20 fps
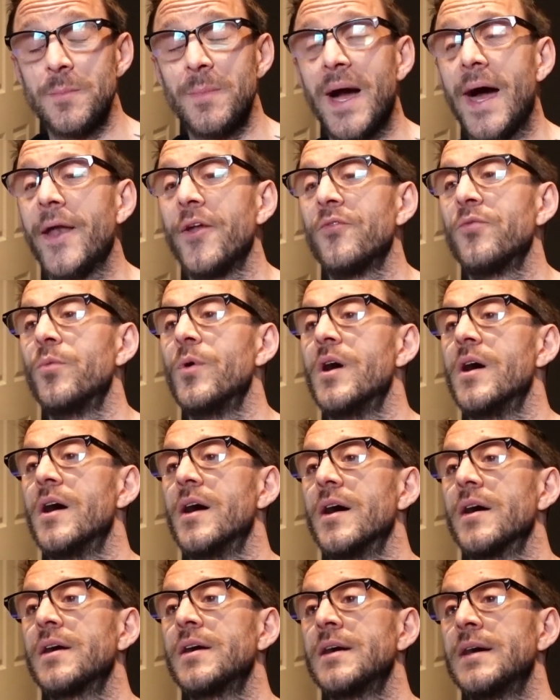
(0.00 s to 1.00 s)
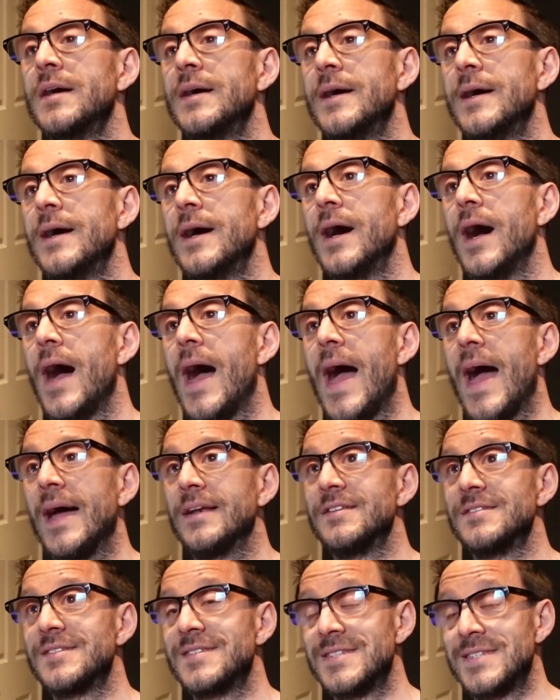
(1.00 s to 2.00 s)
amount of work,
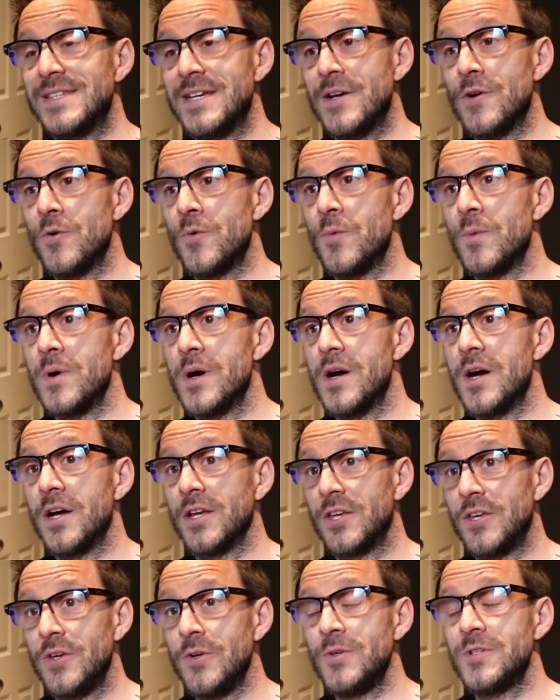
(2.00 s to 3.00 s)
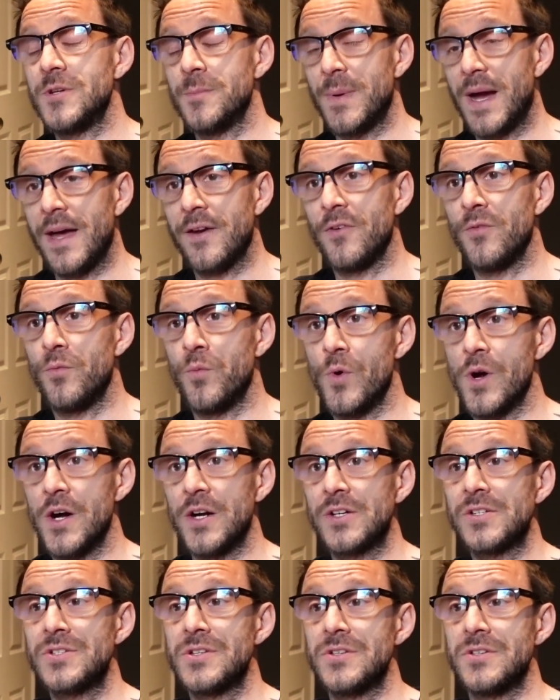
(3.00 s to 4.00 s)
and still a huge amount of
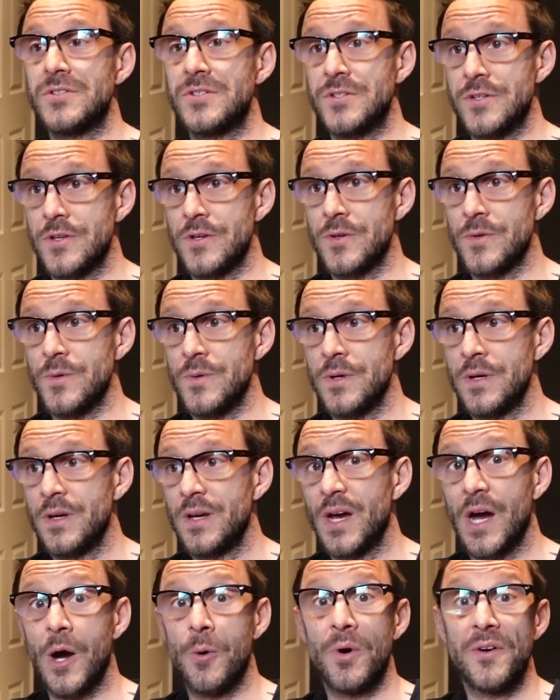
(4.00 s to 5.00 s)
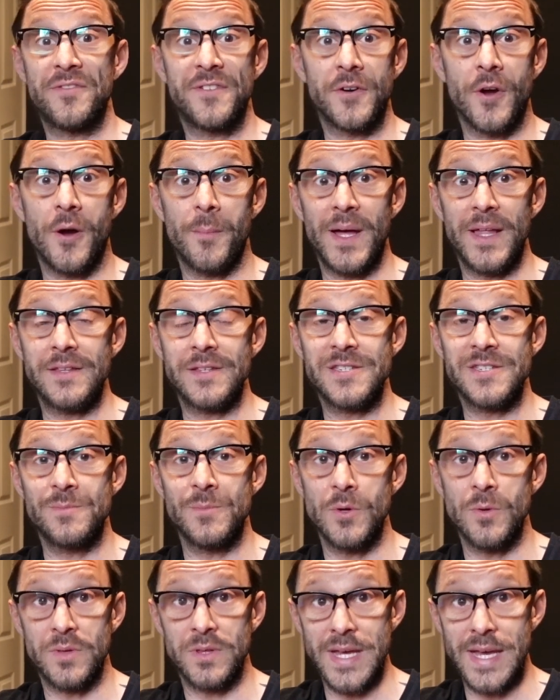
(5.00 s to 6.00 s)
work to do. Oh, I forgot about the
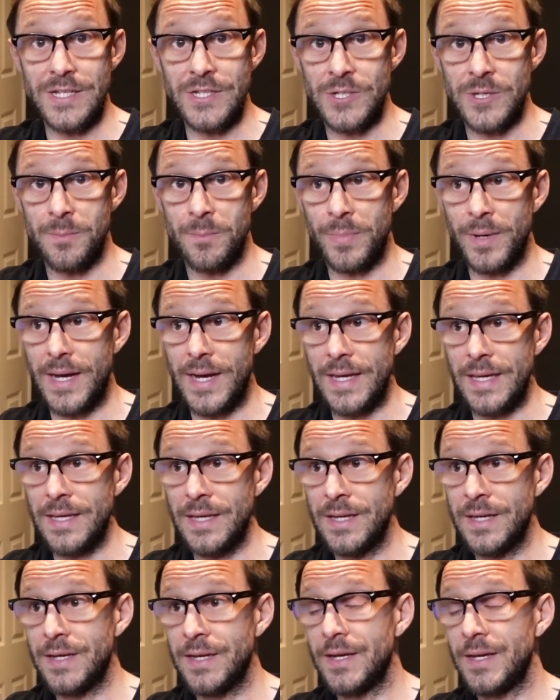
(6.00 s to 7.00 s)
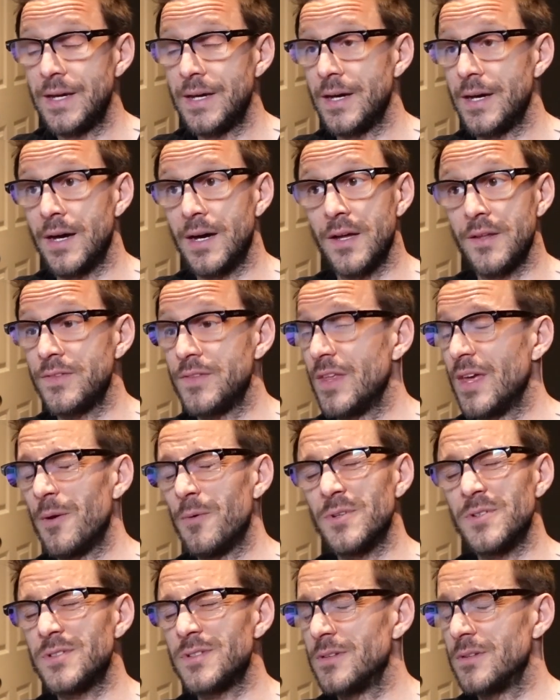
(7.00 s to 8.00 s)
smoothed engine bay. It
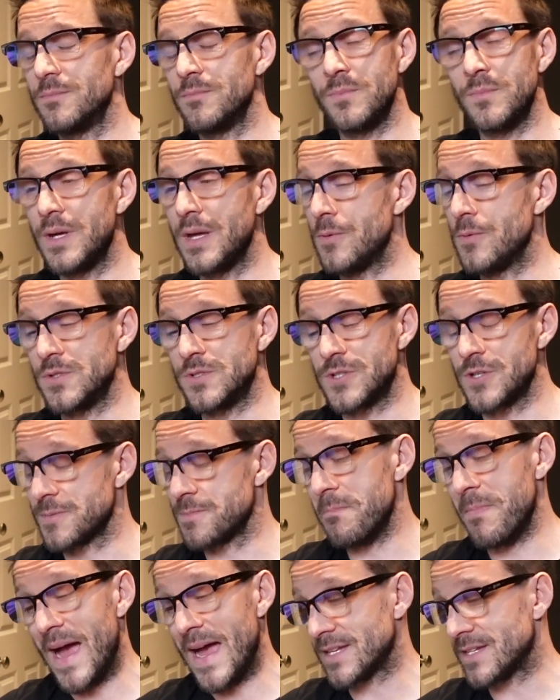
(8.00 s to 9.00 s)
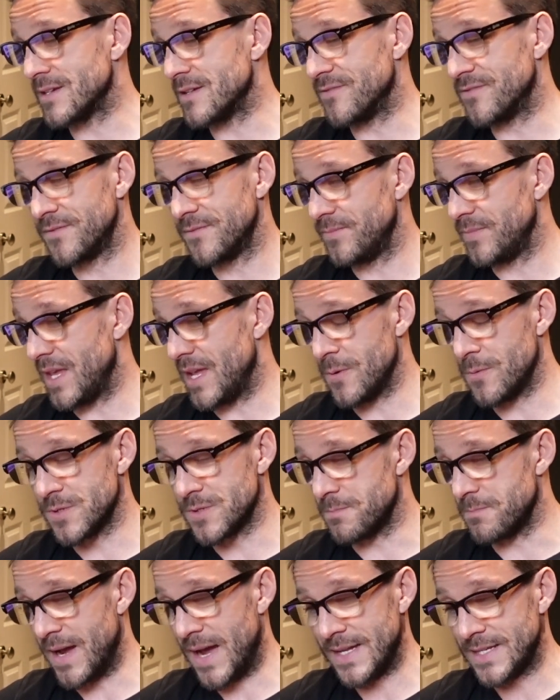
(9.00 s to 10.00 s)
was just massive. It
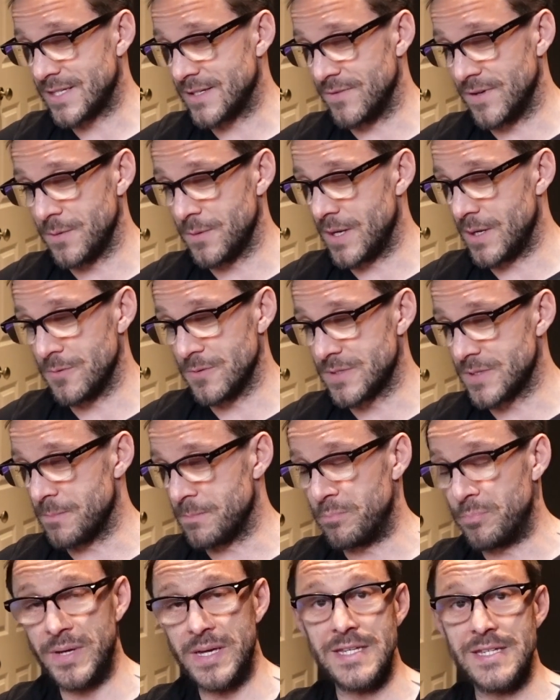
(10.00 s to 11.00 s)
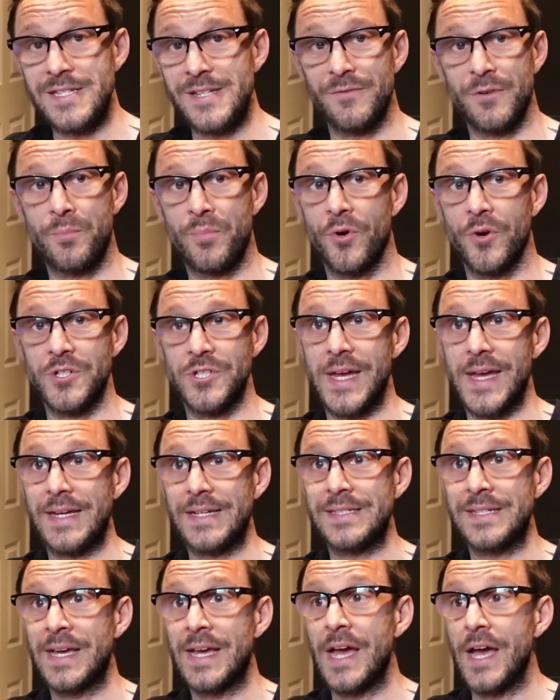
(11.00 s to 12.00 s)
was massive. It was a beast of a
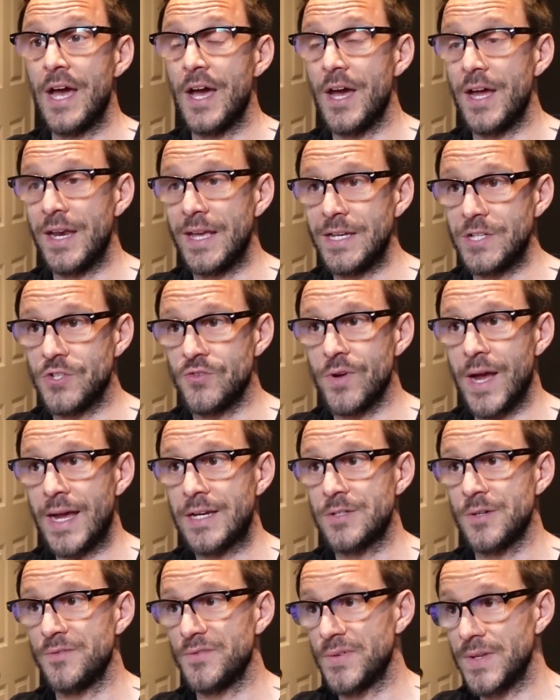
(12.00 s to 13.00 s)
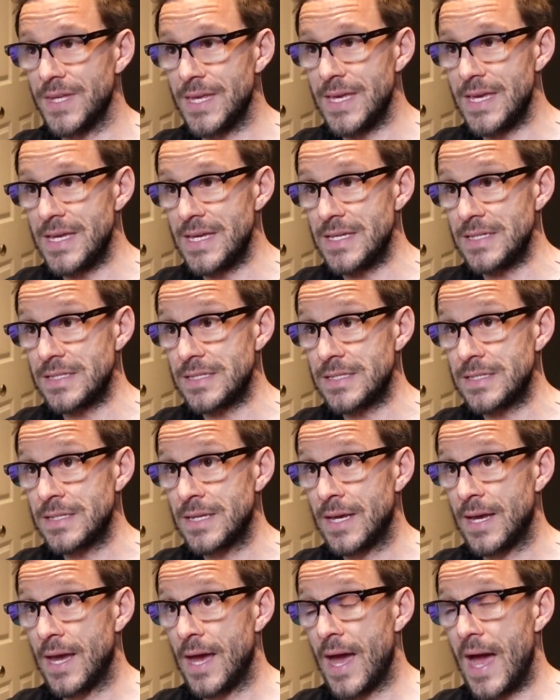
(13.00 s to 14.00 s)
project, and it dragged on for
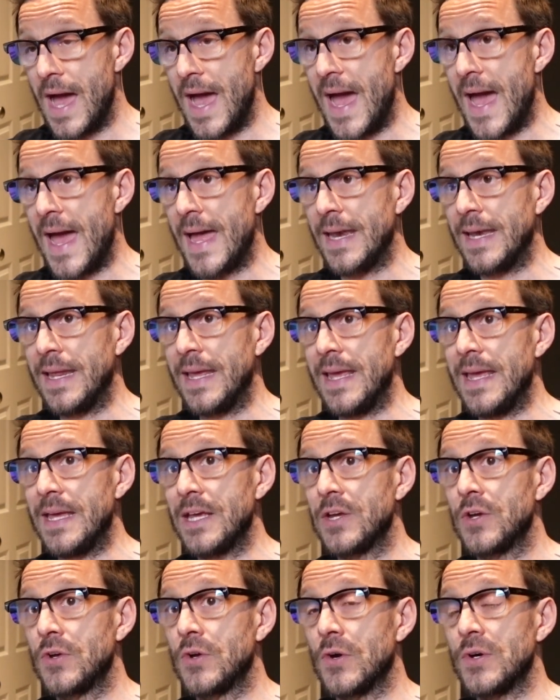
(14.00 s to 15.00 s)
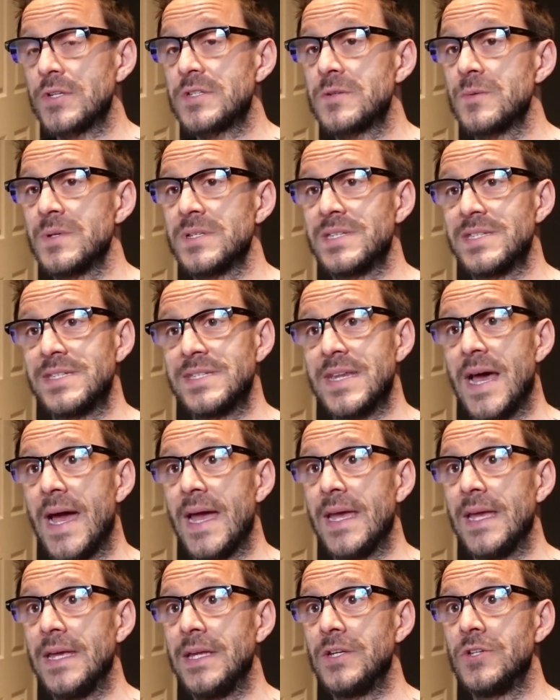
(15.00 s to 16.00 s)
years, and it got to a
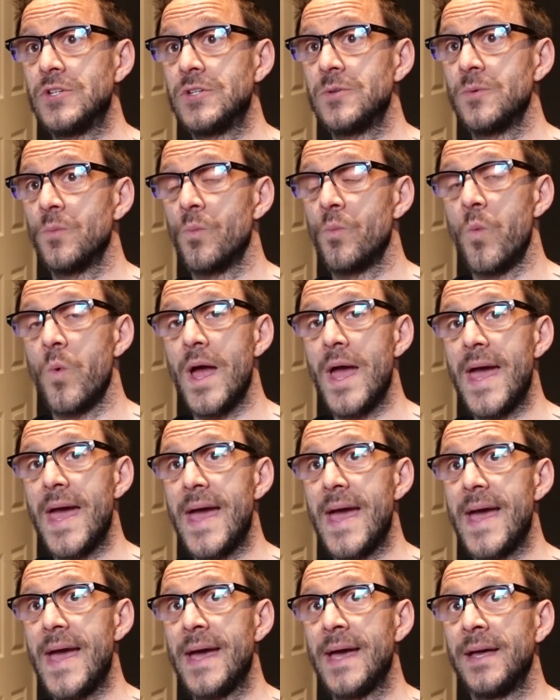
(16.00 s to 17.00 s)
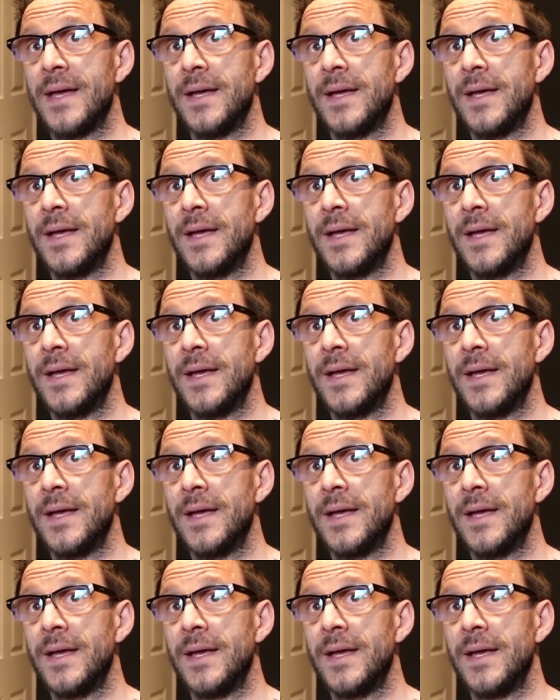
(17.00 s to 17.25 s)
stage where